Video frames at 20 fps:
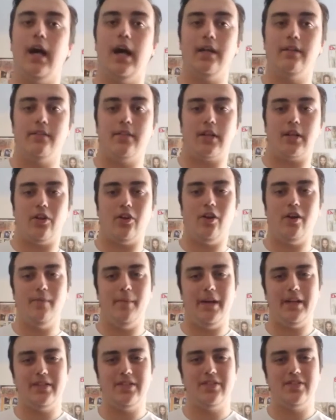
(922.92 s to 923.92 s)
and the
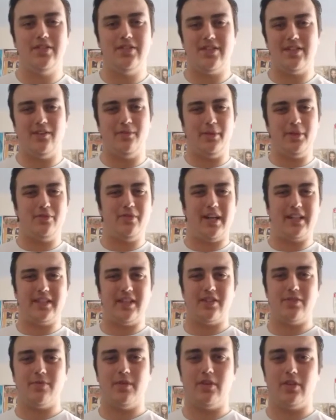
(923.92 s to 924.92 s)
climax is a little bit dragged
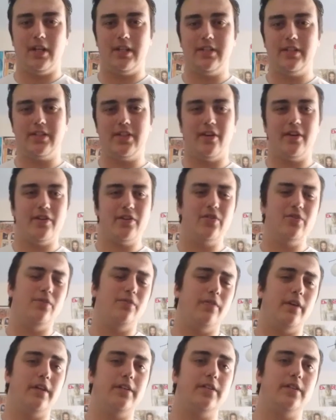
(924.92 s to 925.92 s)
out as well. Like the dinosaur
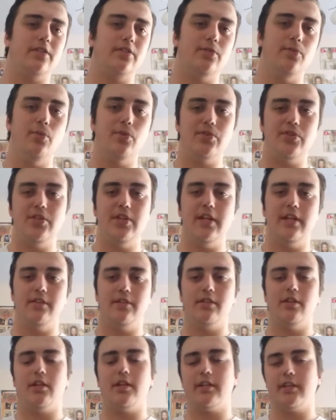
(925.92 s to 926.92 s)
fighting towards the
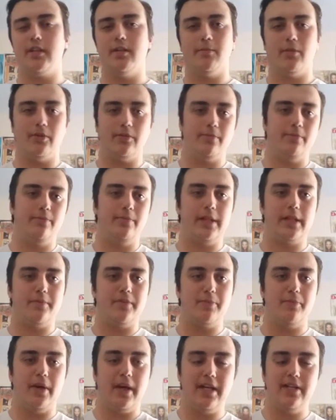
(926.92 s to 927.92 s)
end, you're like, come on, pick
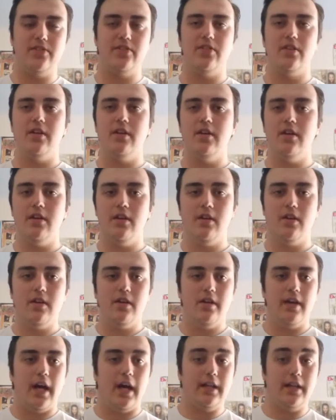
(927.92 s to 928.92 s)
up the pace.
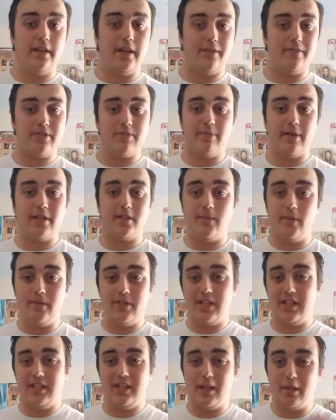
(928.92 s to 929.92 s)
And in that respect, the
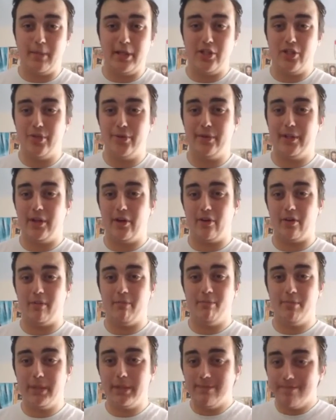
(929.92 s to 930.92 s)
movie's a little bit too long.
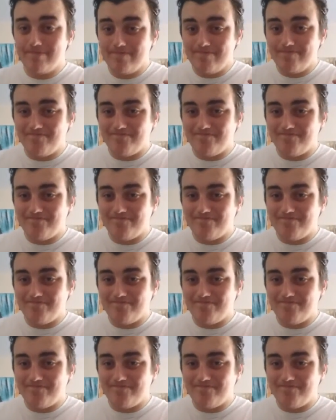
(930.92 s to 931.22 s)
But